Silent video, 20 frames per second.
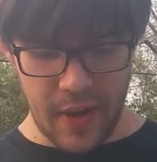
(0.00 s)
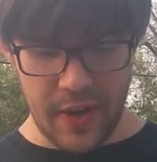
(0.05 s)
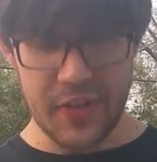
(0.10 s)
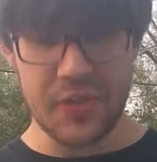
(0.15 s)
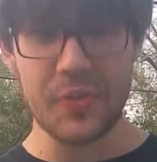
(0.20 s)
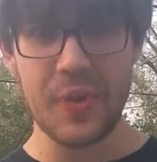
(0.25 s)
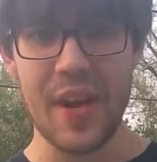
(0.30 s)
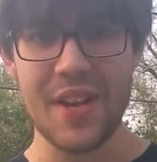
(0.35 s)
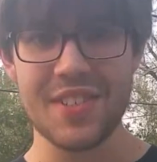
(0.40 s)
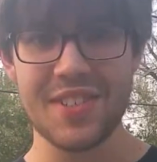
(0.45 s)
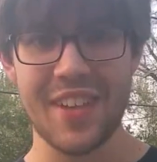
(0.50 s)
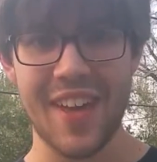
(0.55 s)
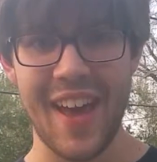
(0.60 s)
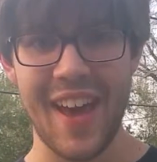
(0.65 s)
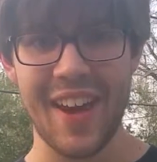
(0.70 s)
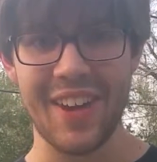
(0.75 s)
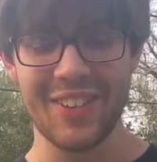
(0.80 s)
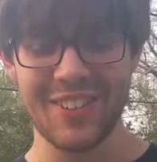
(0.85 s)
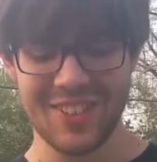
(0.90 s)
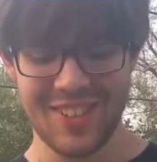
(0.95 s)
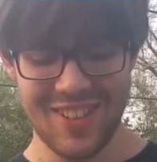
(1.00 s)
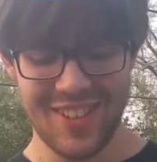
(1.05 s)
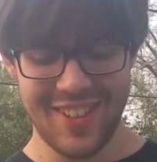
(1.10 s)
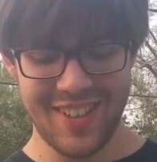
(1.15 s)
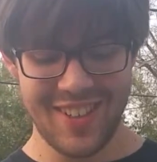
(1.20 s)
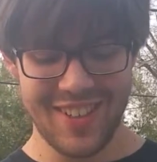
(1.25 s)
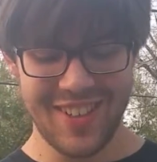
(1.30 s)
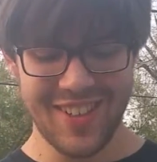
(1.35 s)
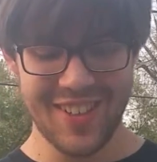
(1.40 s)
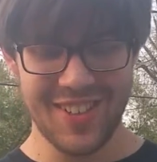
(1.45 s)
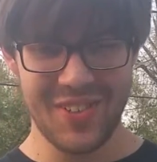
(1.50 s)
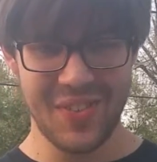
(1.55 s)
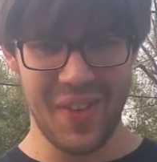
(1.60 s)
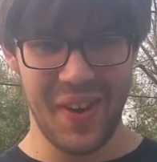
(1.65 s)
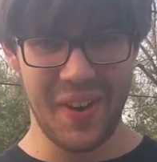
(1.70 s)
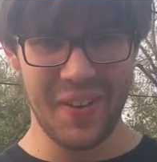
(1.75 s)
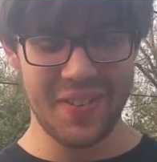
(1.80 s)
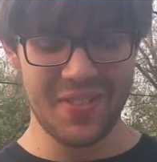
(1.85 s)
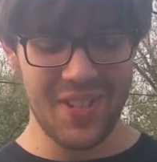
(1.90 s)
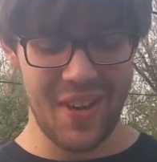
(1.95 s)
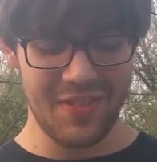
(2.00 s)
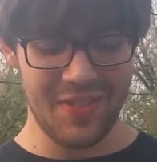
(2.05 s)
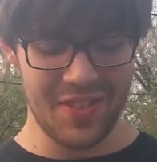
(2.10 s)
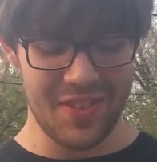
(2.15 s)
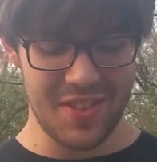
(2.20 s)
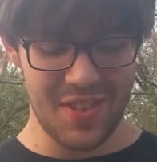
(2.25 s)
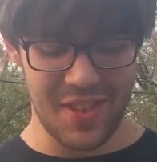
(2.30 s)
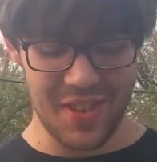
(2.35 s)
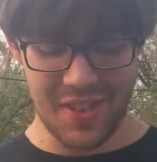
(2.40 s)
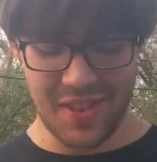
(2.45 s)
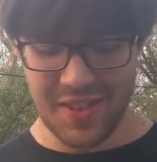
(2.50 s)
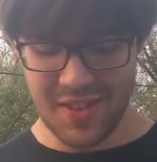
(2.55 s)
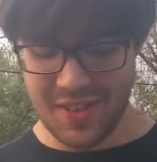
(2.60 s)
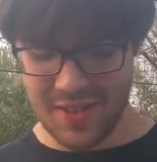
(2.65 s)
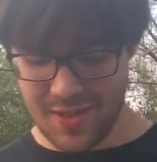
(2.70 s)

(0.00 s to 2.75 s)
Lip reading: I scratched it out. That's why it was tough to see.